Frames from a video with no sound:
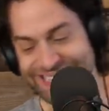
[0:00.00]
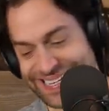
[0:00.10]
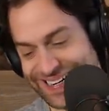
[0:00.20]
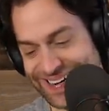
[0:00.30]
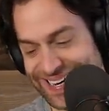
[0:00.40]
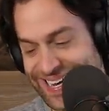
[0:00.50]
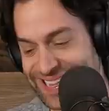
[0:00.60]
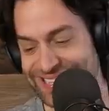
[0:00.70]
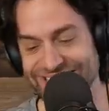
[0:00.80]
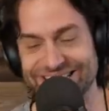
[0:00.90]
dude,
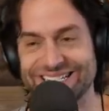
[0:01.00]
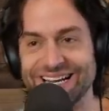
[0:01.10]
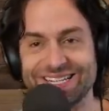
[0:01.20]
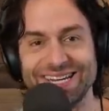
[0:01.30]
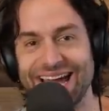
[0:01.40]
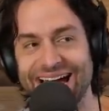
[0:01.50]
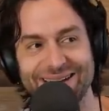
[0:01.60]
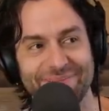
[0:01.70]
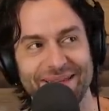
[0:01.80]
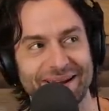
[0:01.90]
this is such a you had
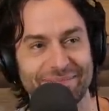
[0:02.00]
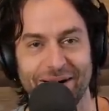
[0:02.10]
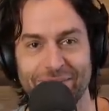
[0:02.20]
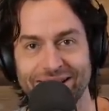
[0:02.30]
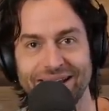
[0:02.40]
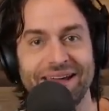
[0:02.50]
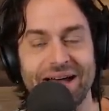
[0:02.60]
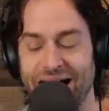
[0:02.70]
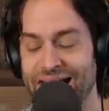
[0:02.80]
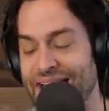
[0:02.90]
to be there moment.
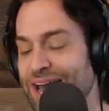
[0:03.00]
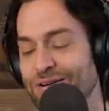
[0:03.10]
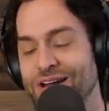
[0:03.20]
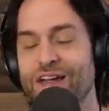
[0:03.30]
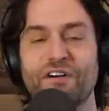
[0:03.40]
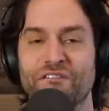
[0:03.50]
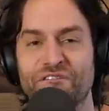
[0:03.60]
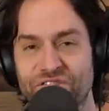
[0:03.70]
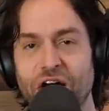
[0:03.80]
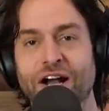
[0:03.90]
And I don't give a
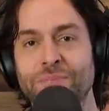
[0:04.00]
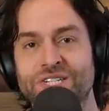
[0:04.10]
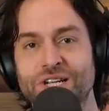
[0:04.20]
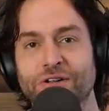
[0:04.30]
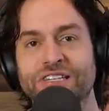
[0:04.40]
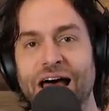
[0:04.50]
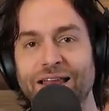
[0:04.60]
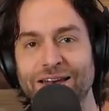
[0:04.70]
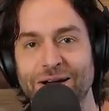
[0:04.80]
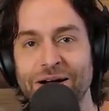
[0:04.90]
fuck. I'm still
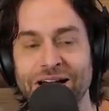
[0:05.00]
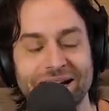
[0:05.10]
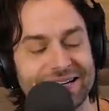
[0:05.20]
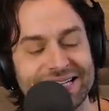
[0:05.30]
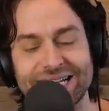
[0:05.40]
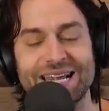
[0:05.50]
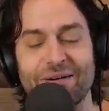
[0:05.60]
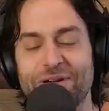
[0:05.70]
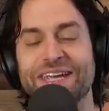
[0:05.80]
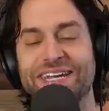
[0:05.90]
telling you. Because that's how
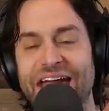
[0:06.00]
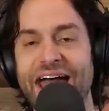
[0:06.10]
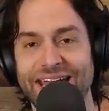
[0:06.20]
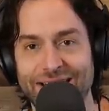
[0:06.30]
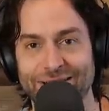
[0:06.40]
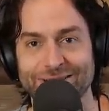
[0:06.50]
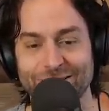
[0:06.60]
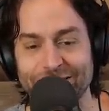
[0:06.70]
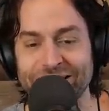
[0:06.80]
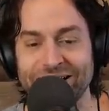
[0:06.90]
we get here,
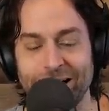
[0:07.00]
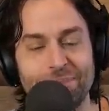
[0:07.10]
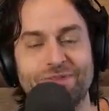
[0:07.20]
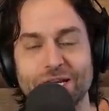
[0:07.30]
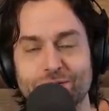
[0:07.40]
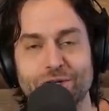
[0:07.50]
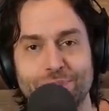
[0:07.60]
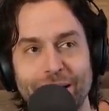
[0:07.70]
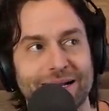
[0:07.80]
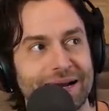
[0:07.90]
dude. I'm
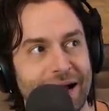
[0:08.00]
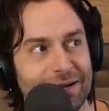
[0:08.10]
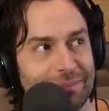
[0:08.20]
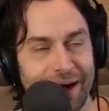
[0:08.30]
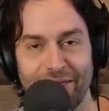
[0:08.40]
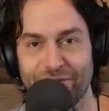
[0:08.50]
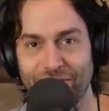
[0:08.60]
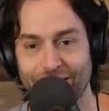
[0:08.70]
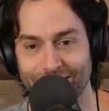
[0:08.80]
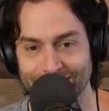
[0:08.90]
disrespecting on you
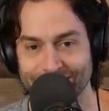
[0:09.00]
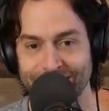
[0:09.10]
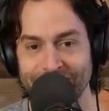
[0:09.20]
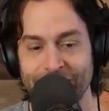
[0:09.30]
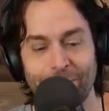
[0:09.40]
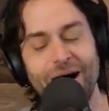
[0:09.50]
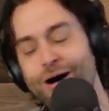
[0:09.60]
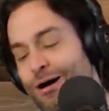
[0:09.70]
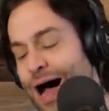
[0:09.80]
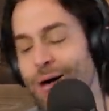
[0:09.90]
motherfuckers. I
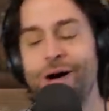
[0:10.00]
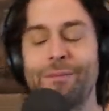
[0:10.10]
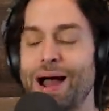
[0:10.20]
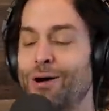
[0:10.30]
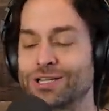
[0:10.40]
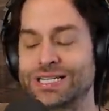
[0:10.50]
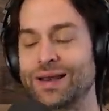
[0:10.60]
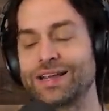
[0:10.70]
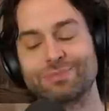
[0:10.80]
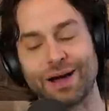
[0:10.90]
want my whole
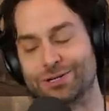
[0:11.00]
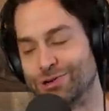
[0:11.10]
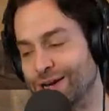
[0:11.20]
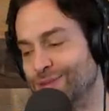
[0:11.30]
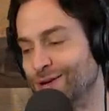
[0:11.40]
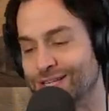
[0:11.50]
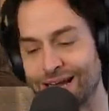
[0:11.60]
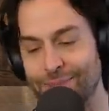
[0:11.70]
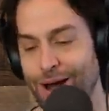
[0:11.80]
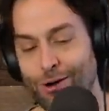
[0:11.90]
stand. That's my dream, dude. To
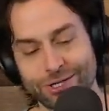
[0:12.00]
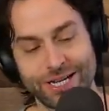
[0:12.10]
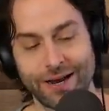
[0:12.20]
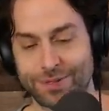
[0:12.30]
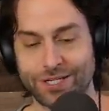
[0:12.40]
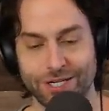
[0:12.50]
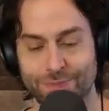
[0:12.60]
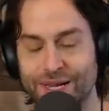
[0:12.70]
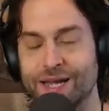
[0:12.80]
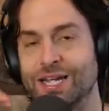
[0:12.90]
get my whole stand-up to just
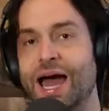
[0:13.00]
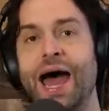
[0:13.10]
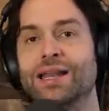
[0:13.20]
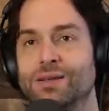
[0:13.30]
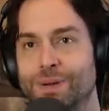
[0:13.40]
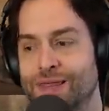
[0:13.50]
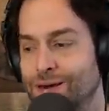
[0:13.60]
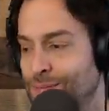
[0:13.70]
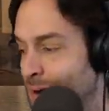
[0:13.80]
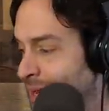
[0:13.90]
be a you had to be
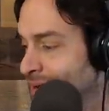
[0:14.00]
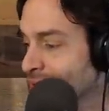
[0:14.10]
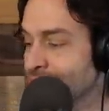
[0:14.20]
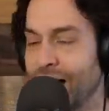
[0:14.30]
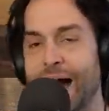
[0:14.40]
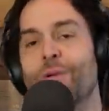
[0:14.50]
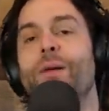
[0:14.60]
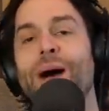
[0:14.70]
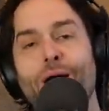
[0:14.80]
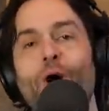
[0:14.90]
there moment. I
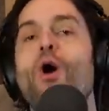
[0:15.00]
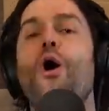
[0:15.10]
want my whole